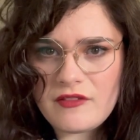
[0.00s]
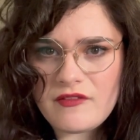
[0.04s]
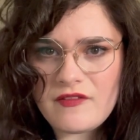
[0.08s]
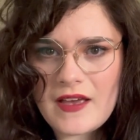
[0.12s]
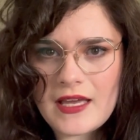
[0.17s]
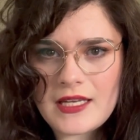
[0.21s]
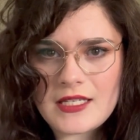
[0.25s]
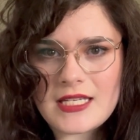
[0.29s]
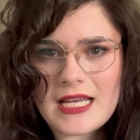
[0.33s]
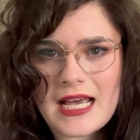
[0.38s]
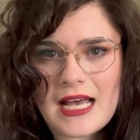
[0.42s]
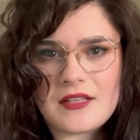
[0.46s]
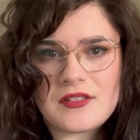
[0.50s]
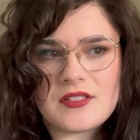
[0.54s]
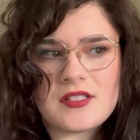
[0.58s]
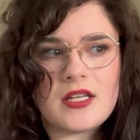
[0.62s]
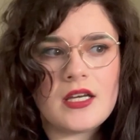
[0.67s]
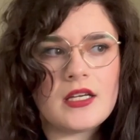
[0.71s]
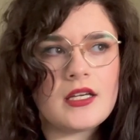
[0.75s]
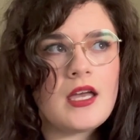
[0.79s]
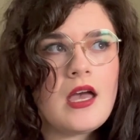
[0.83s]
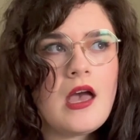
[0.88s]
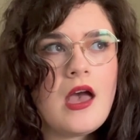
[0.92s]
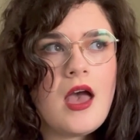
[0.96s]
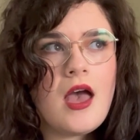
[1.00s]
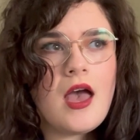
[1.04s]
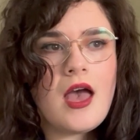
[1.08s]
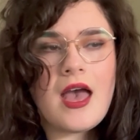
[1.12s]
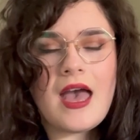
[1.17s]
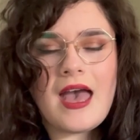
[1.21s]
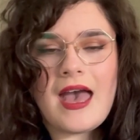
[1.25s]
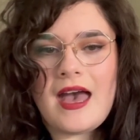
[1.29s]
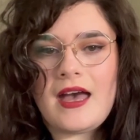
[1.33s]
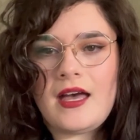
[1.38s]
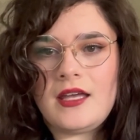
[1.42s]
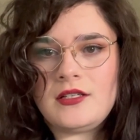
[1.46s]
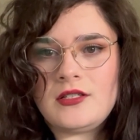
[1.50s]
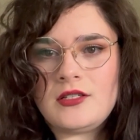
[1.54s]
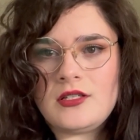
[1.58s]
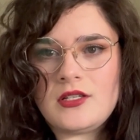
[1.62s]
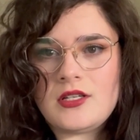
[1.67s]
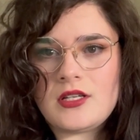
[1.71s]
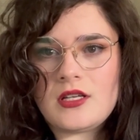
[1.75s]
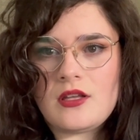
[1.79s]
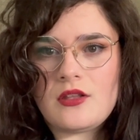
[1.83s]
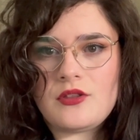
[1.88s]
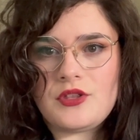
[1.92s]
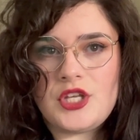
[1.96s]
fantastic.
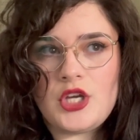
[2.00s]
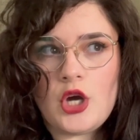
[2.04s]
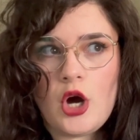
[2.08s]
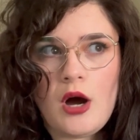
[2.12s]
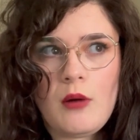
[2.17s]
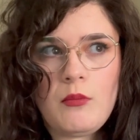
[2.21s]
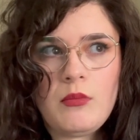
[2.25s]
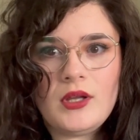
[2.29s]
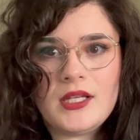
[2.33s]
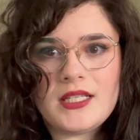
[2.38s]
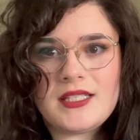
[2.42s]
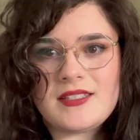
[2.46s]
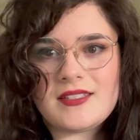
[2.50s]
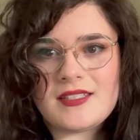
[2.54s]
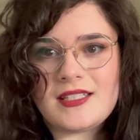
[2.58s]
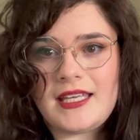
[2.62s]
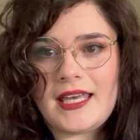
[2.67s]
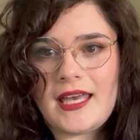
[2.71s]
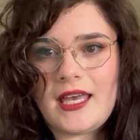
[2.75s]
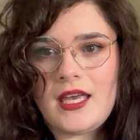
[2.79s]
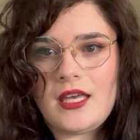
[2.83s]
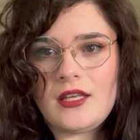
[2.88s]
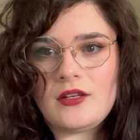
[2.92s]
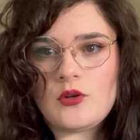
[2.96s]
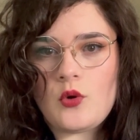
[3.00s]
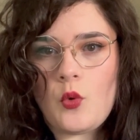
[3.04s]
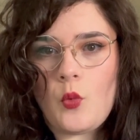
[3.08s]
And The Obelisk Gate,